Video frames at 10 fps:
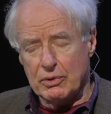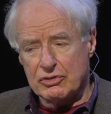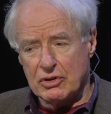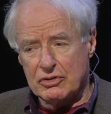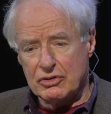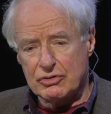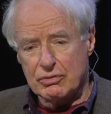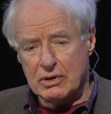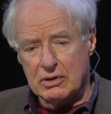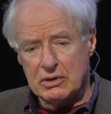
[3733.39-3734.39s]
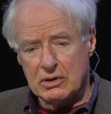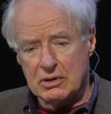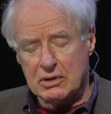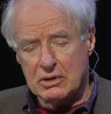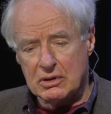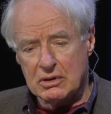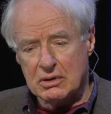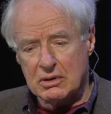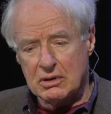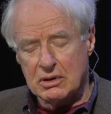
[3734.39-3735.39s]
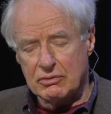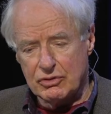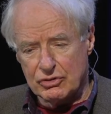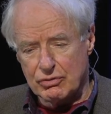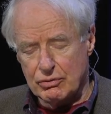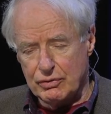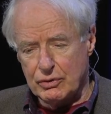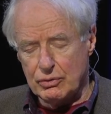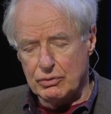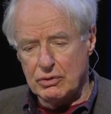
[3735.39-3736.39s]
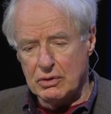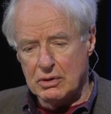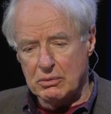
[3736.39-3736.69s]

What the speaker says: which I just read and have just reviewed,